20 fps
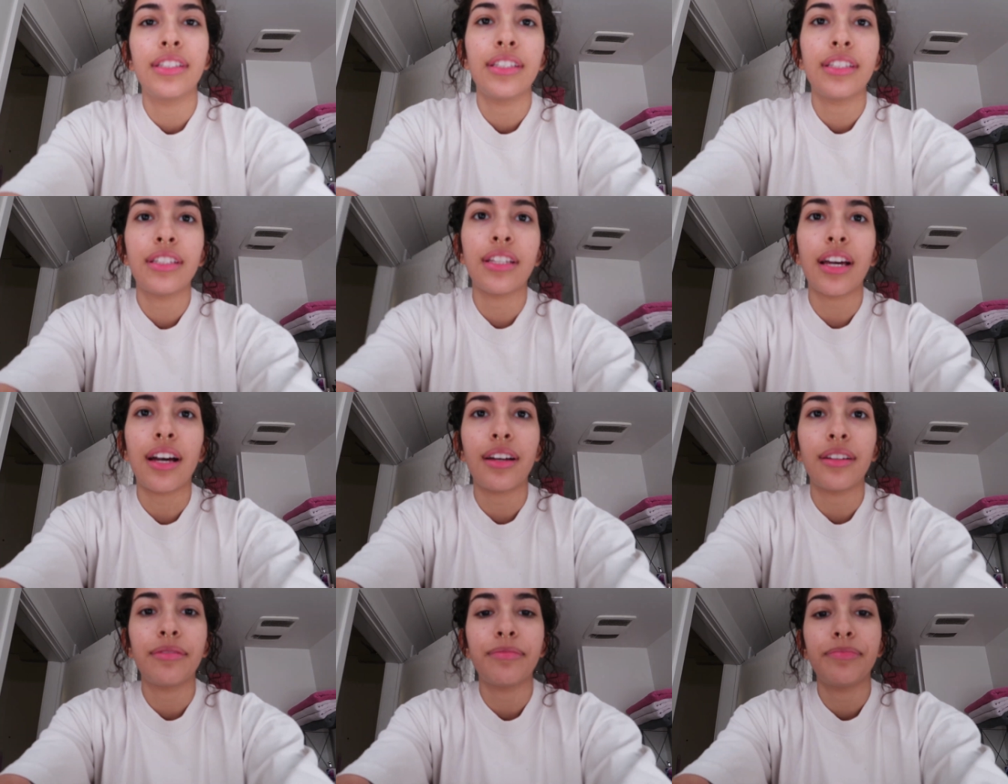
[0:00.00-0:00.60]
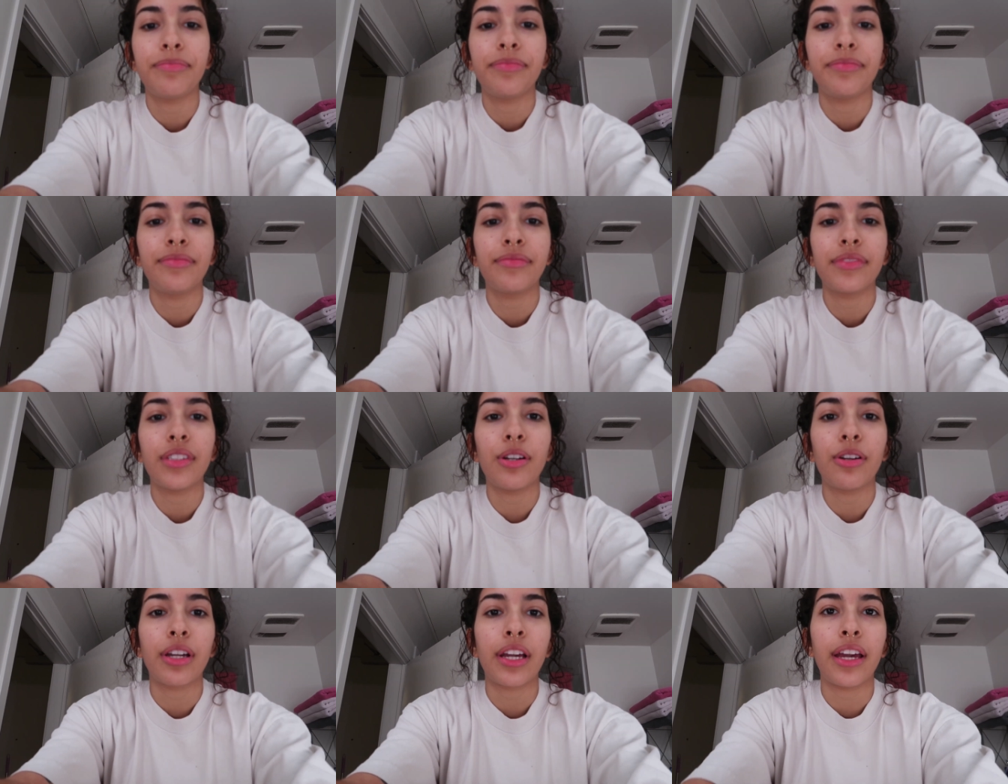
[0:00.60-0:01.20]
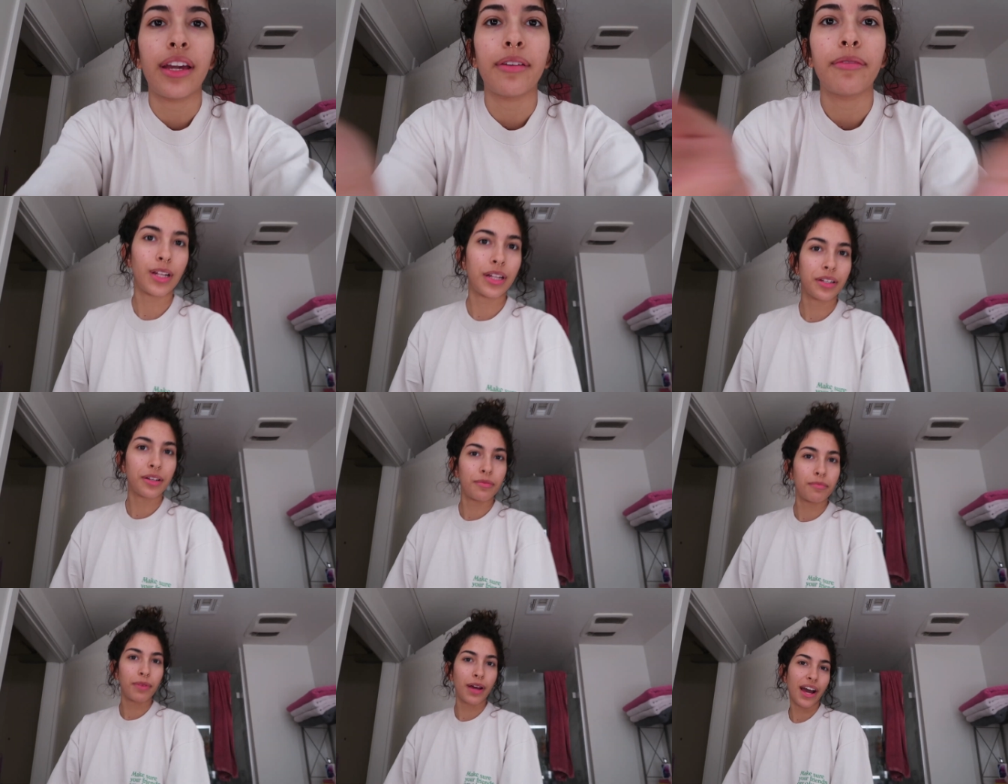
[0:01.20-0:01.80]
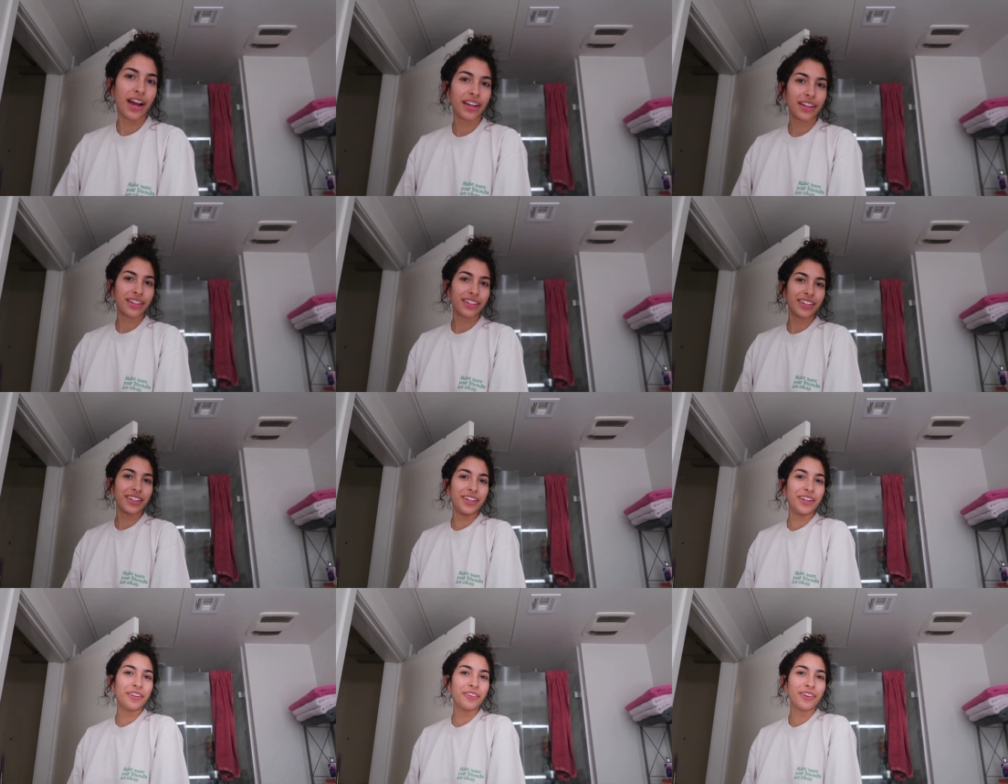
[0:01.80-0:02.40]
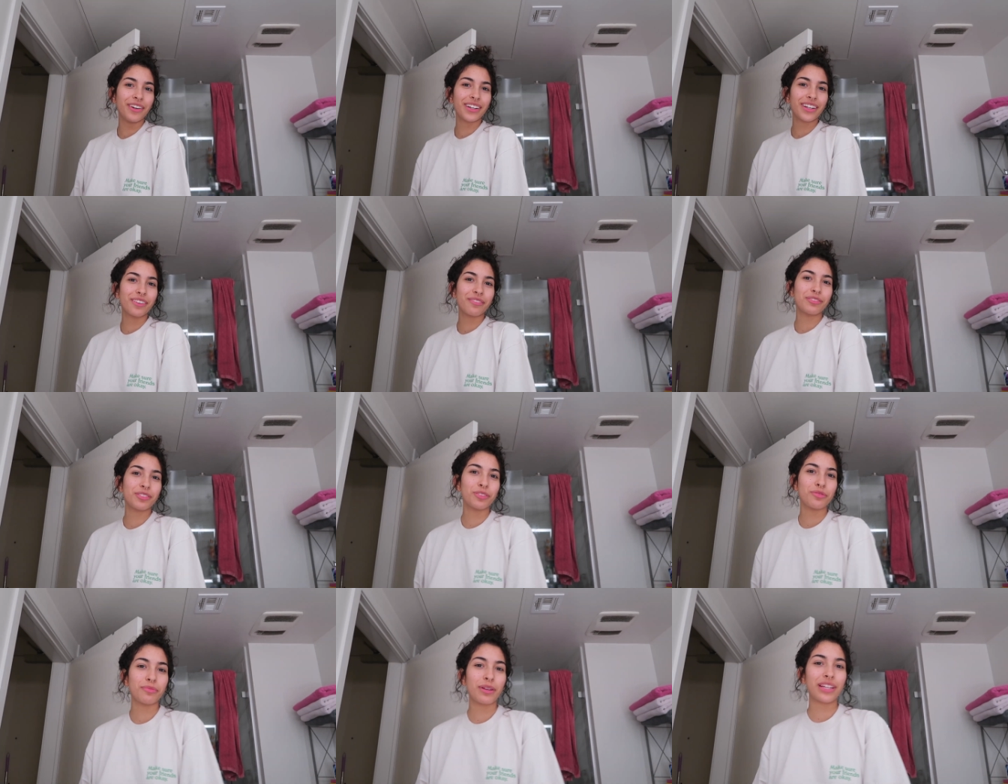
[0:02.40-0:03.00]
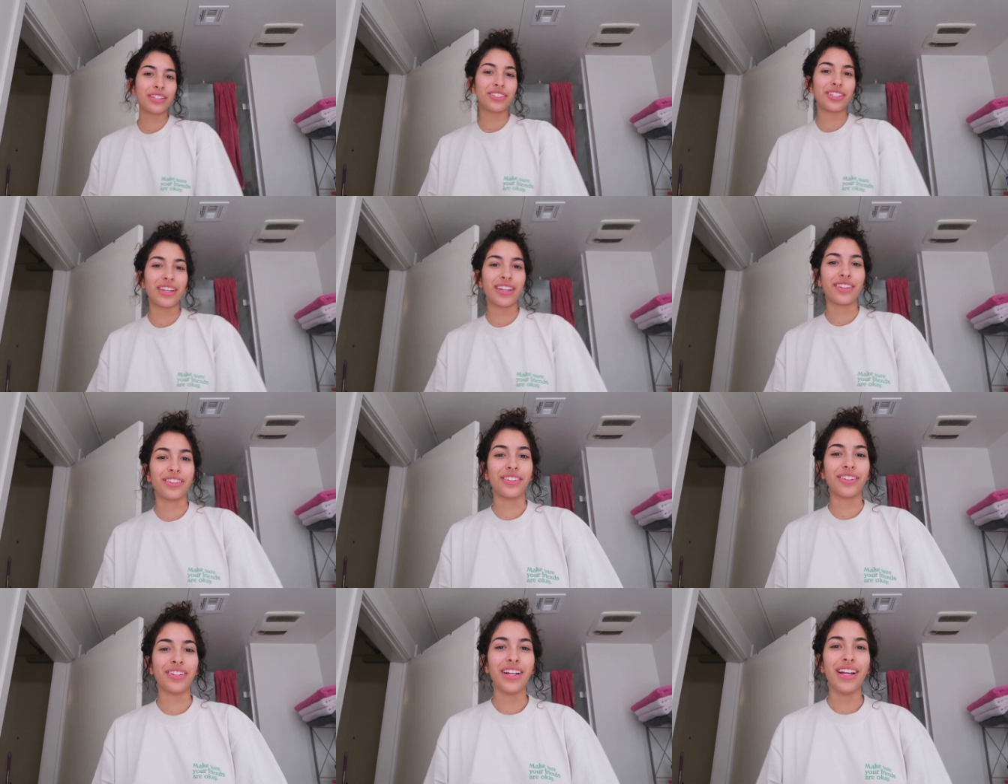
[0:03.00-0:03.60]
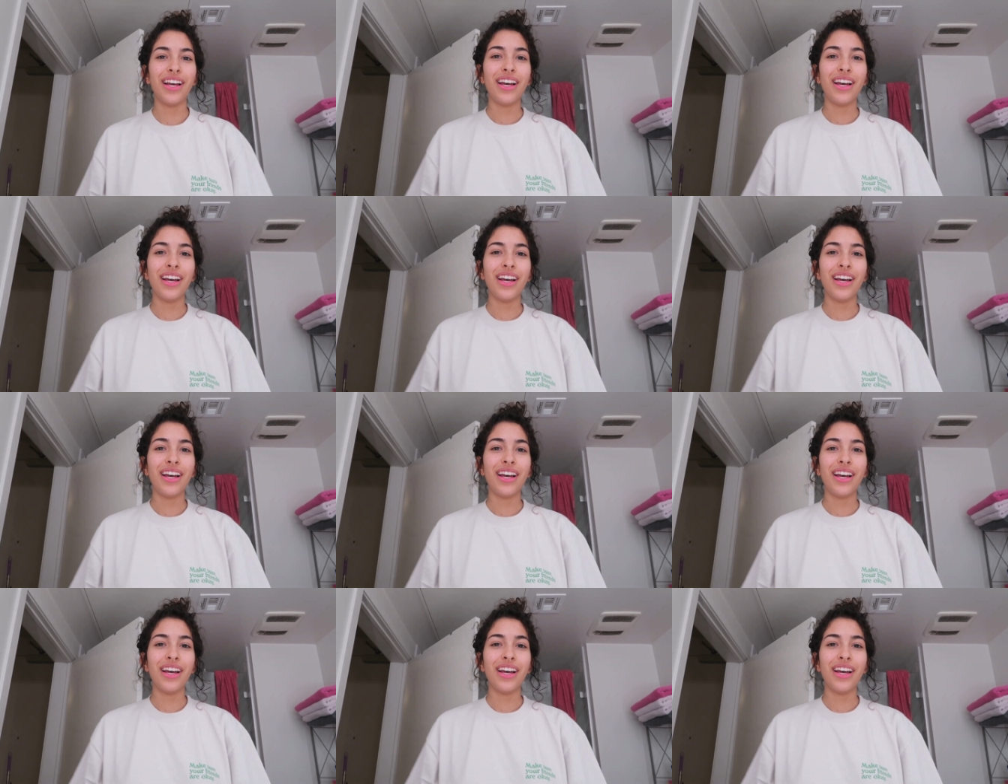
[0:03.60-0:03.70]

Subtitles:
Yeah. Okay, welcome back. Welcome to my channel.